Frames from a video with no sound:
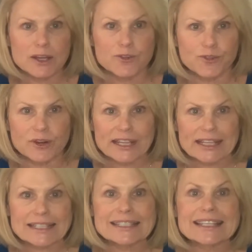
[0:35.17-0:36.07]

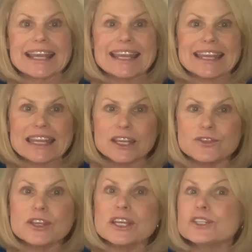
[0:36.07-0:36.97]
Friends. In
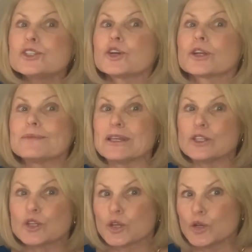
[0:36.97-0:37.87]
this, there are going to be
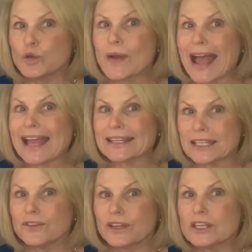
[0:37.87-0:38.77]
2
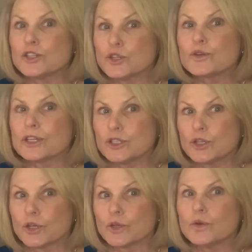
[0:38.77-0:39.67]
activities you can
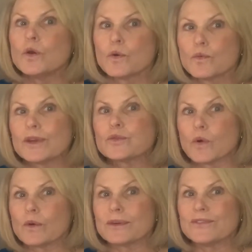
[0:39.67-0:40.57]
do with
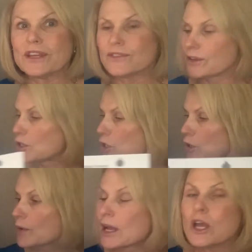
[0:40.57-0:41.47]
what we've given
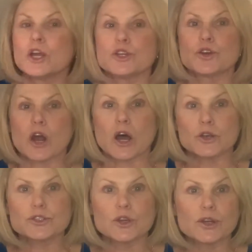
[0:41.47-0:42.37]
you. You're
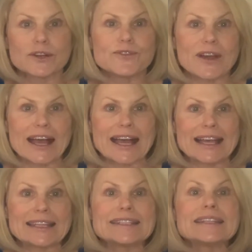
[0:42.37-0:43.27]
also going to
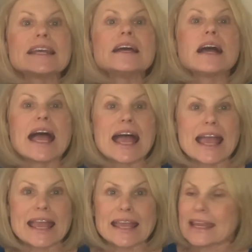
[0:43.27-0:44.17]
find
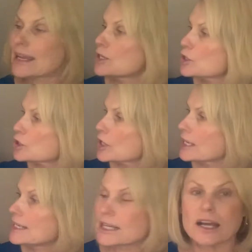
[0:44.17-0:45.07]
a
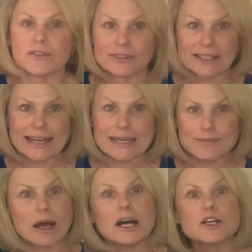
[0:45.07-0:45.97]
sheet of
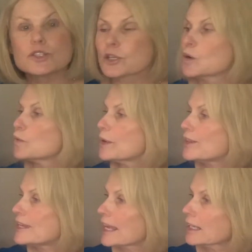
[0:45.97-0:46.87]
ladybugs with
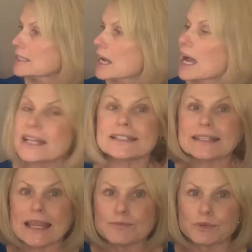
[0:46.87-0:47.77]
yellow dots
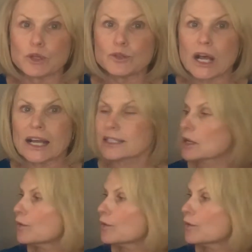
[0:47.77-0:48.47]
and blue dots on